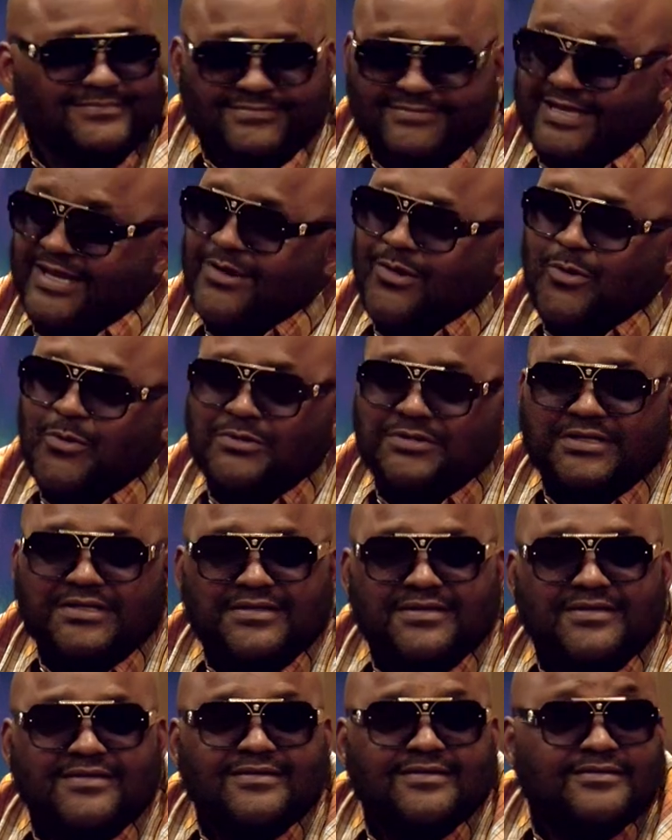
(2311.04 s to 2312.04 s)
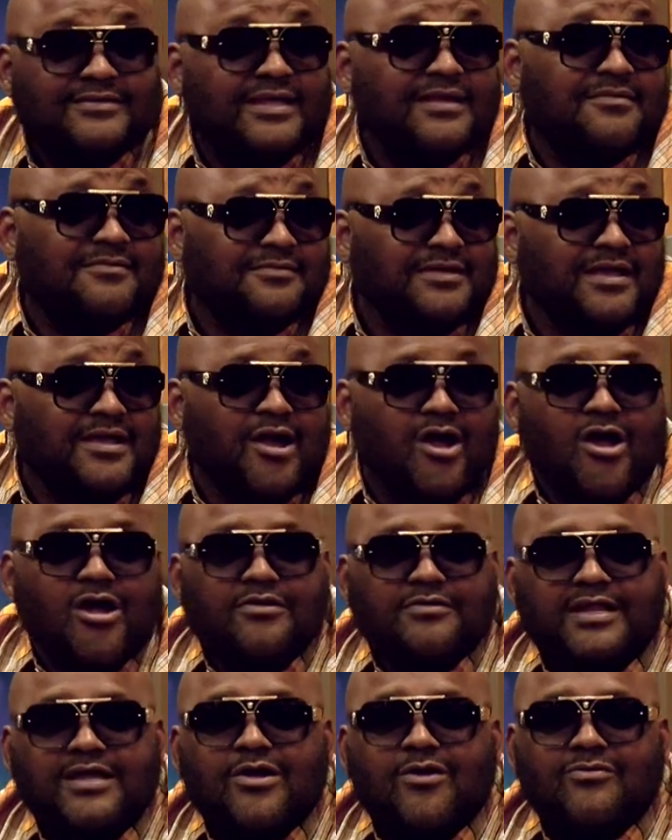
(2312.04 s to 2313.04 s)
They
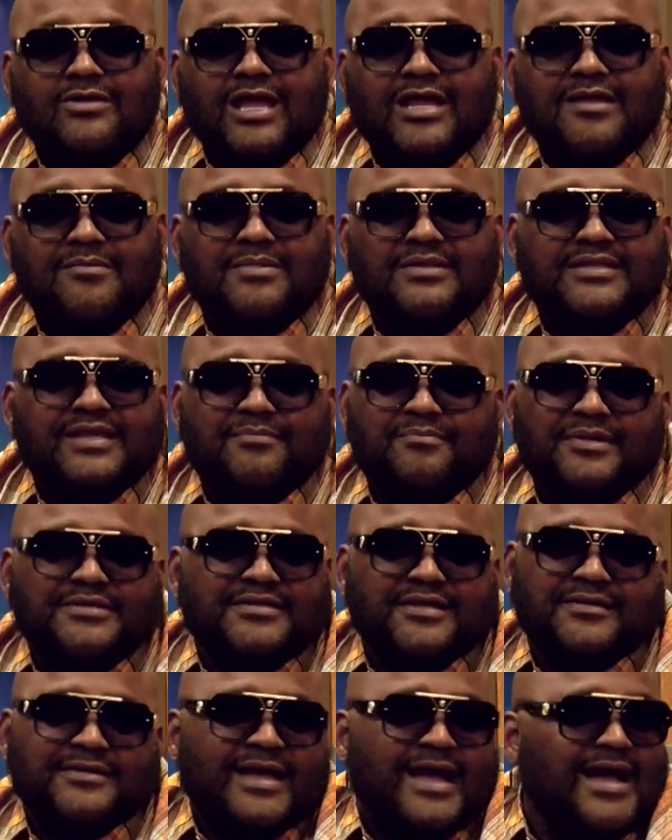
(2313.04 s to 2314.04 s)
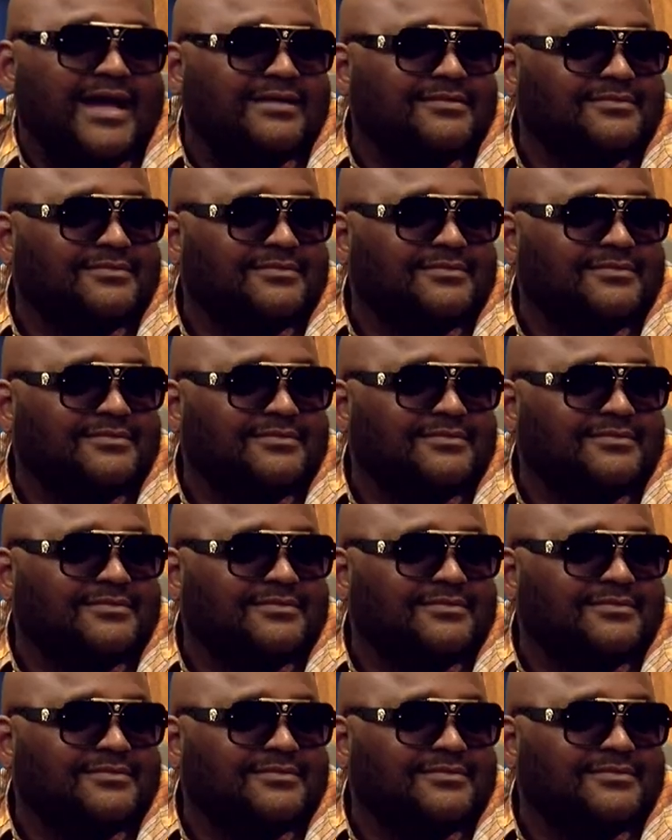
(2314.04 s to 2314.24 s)
gonna like it, but they not.